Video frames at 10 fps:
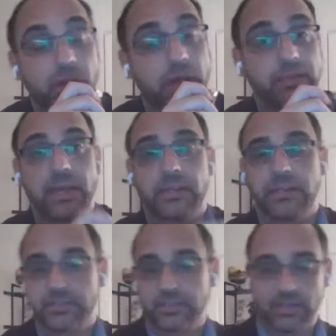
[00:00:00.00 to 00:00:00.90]
And that
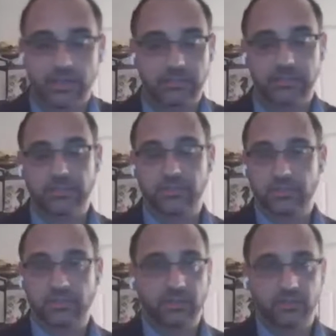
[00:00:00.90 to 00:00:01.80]
is uh, cat-
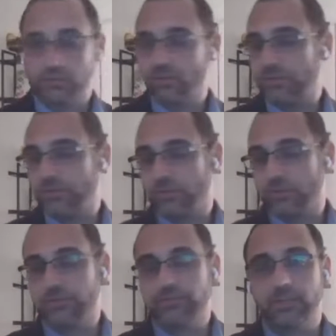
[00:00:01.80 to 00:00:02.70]
catastrophic for
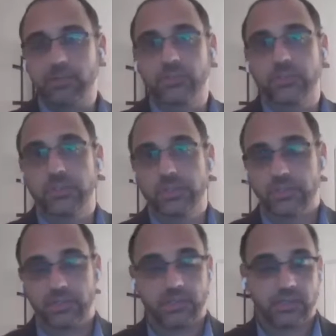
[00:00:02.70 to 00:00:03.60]
the inflation
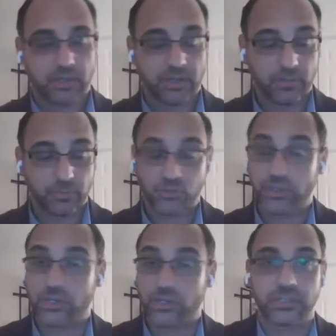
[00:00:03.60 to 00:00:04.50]
it, it, uh,
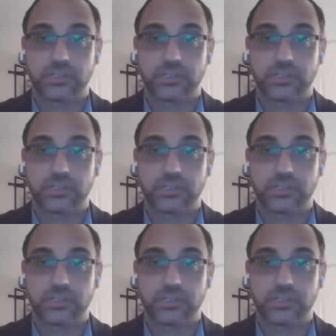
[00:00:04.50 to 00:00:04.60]
projections.